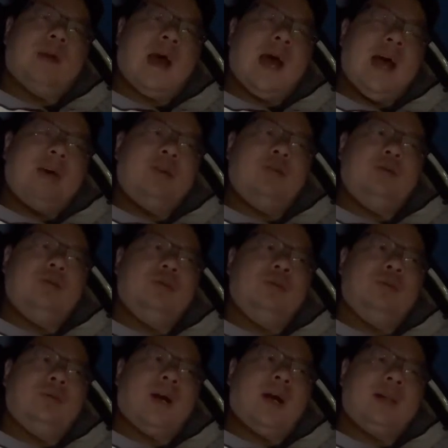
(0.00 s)

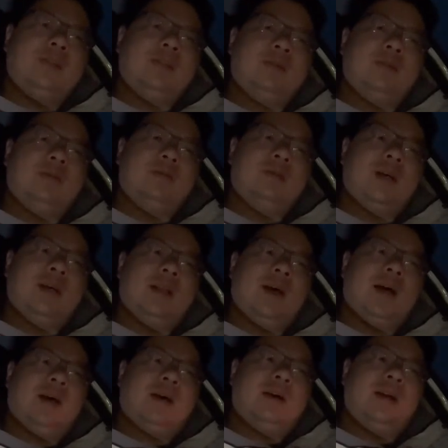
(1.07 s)
Aguru Asku, and
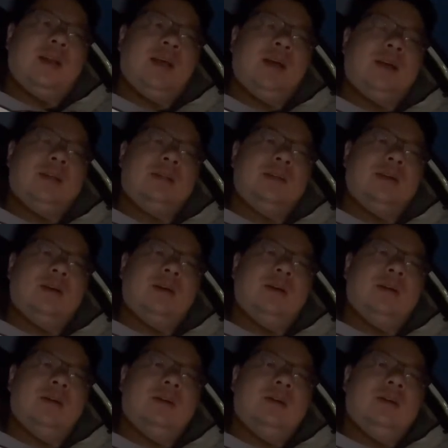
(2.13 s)
I click the,
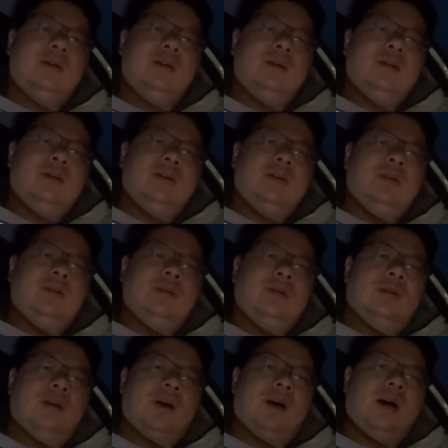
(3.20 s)
you know,
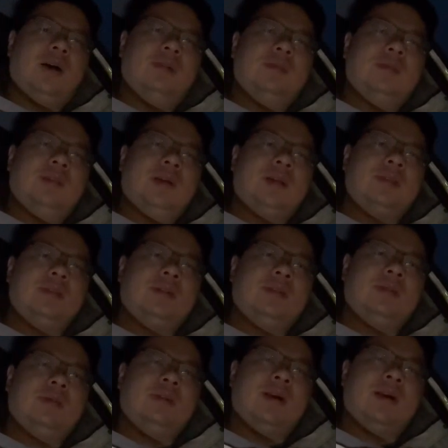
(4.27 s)
account,
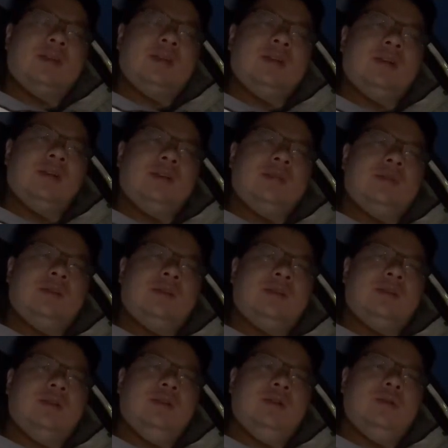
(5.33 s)
nothing. I think it's just
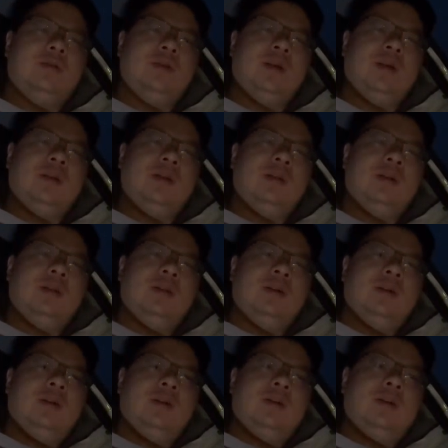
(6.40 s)
a newly
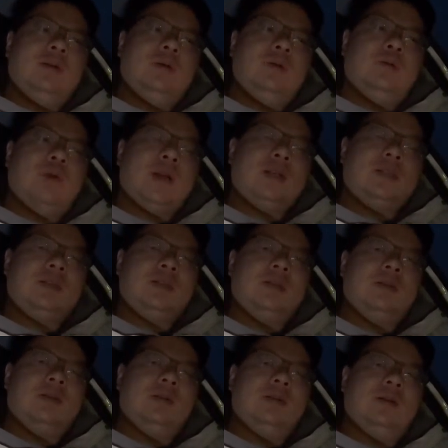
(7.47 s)

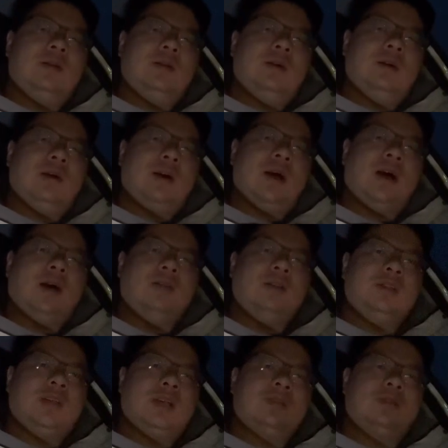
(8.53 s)
registered account
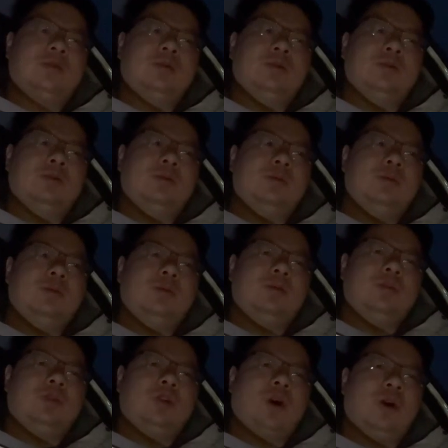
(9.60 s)
just to
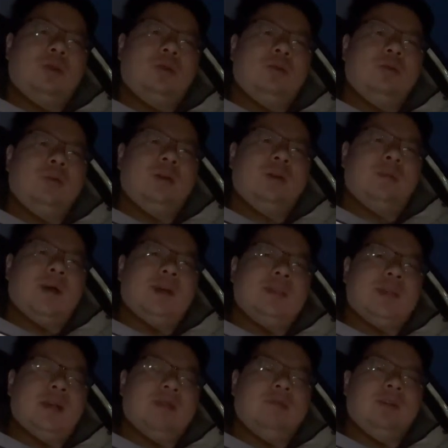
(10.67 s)
talk to me about
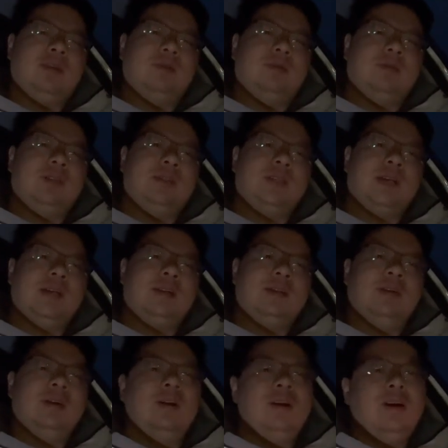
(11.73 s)
that video. He said,
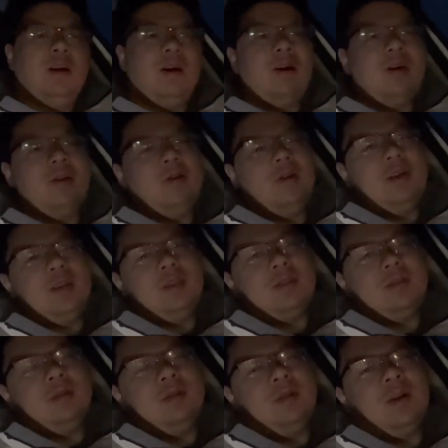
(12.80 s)
oh, it's
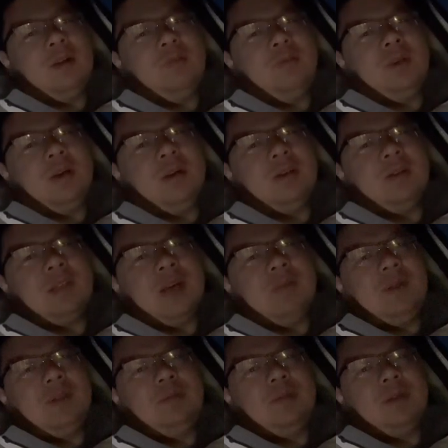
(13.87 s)
not because of them,
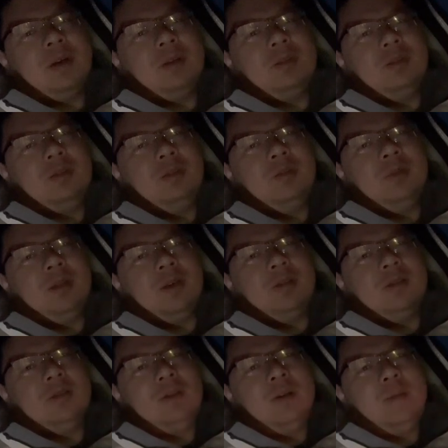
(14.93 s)
it's because you,
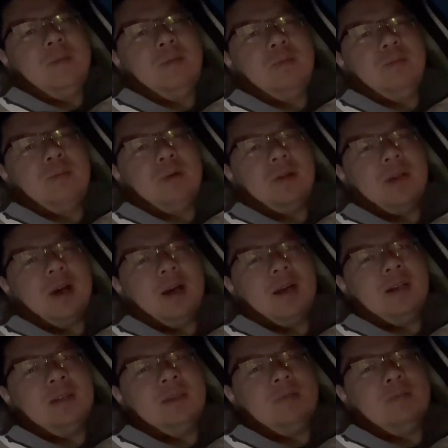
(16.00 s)
because the product
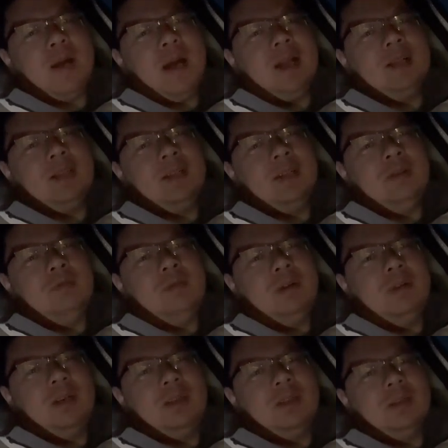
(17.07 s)
is bad, they don't
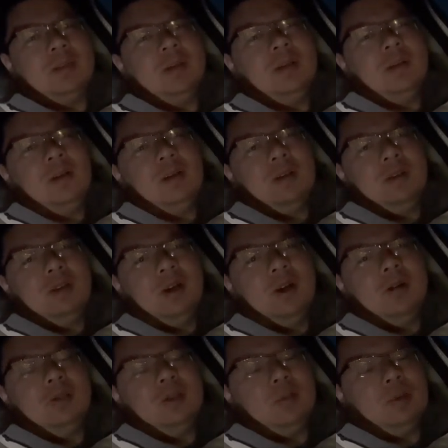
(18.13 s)
want it.
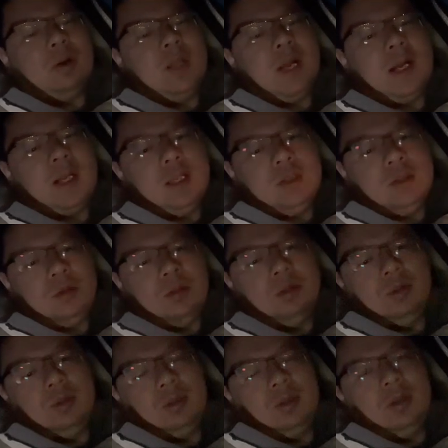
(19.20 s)
No, the product is
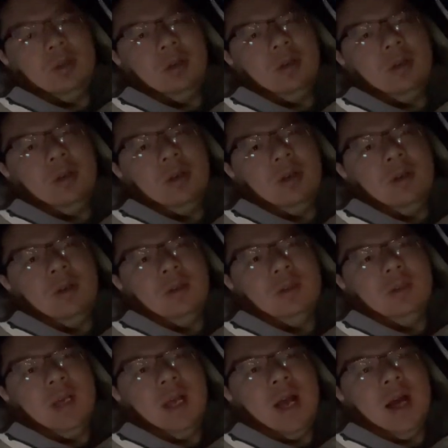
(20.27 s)
good.
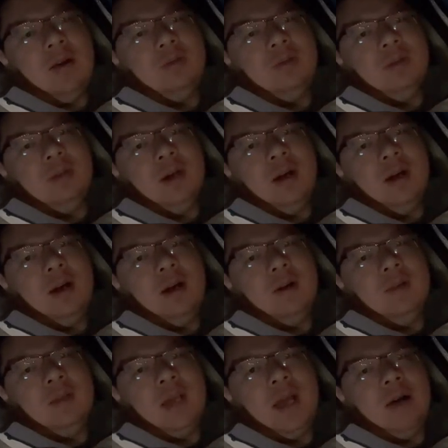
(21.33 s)
They have
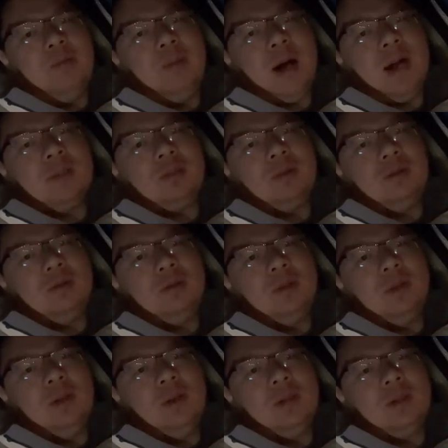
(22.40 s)
the, they have passed through
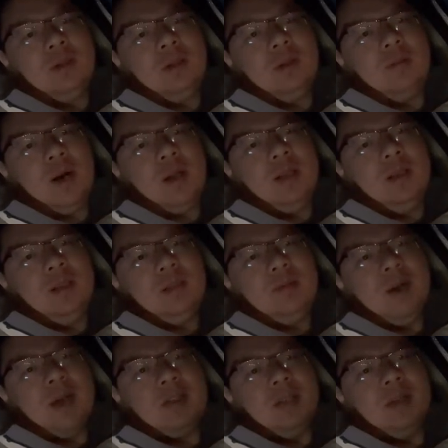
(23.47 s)
the third party
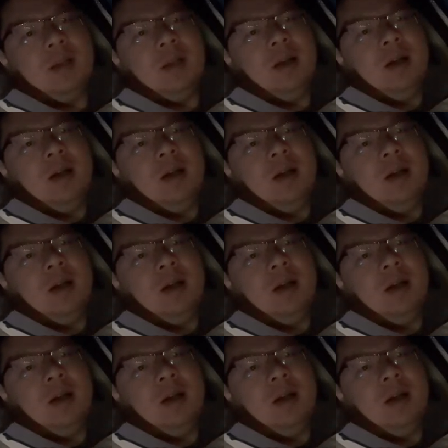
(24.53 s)
inspection.